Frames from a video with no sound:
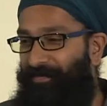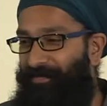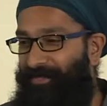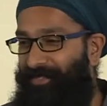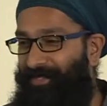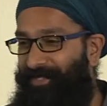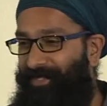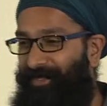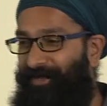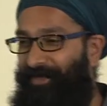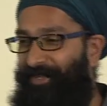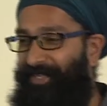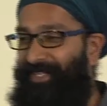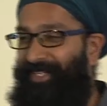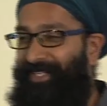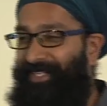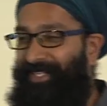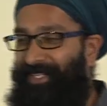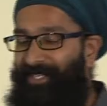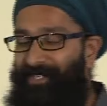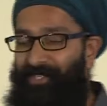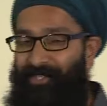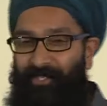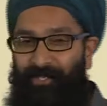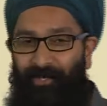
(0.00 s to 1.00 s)
So
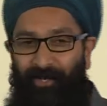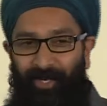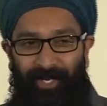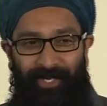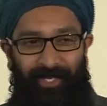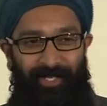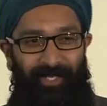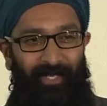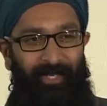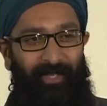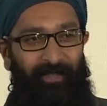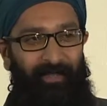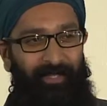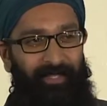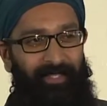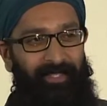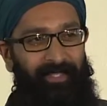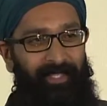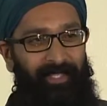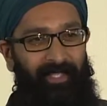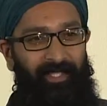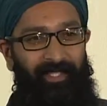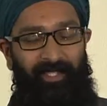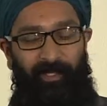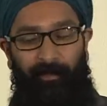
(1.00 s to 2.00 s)
in short, there's
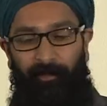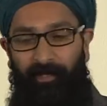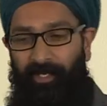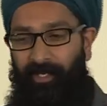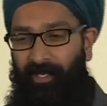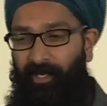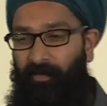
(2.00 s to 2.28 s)
like a limit